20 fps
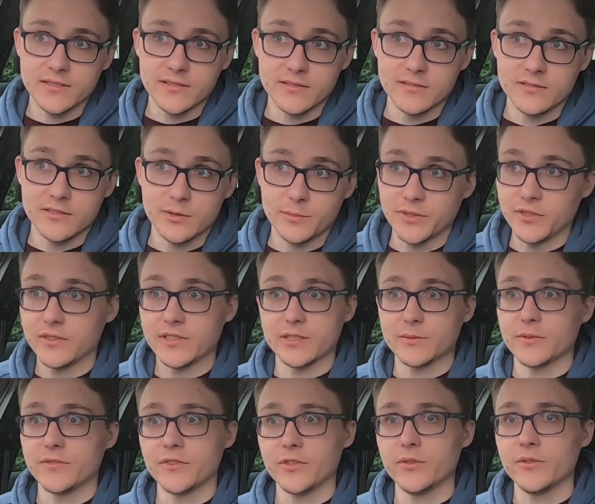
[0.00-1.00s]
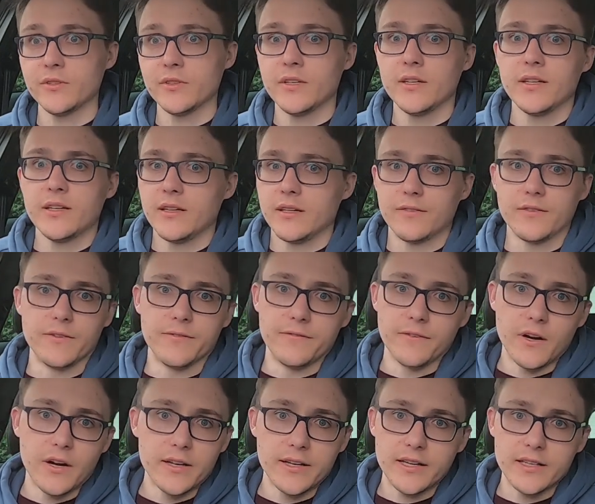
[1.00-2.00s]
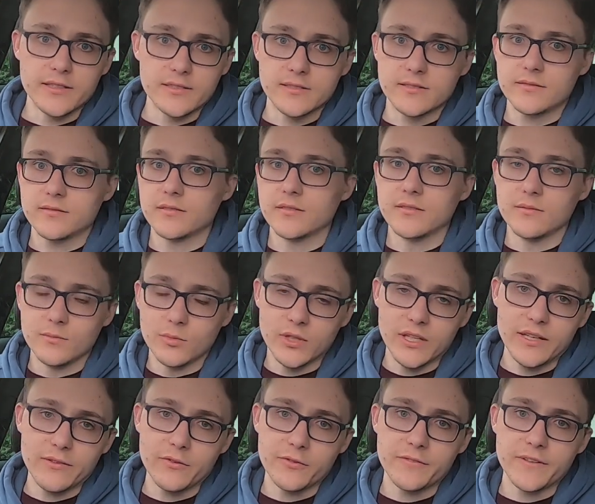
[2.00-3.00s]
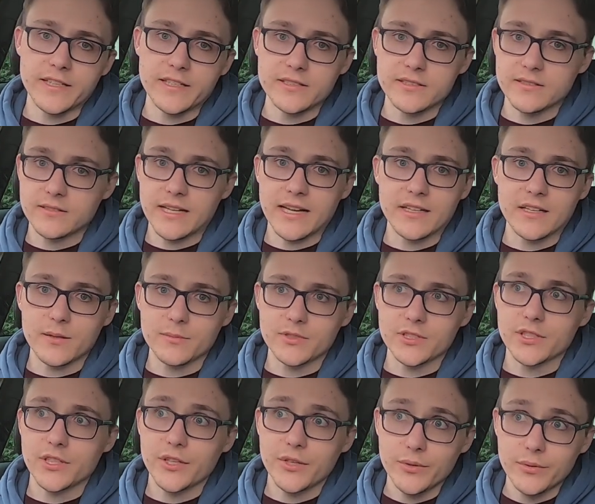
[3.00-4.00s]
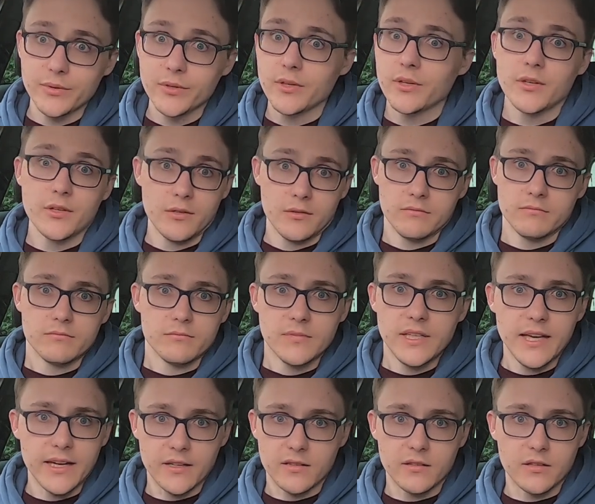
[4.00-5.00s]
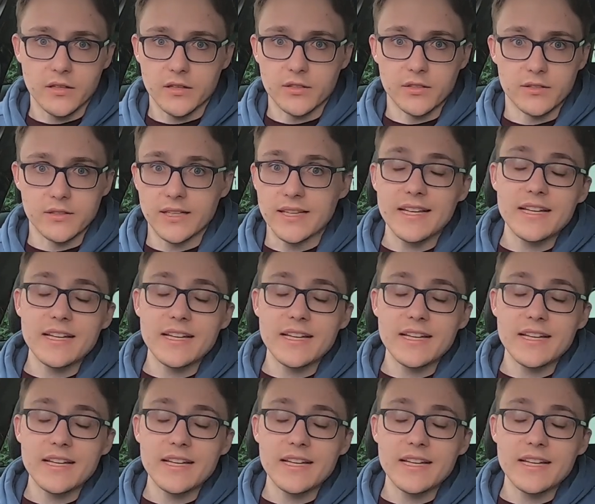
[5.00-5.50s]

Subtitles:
And to be honest with you, if the finance and whatever figures add up to you, yeah, I can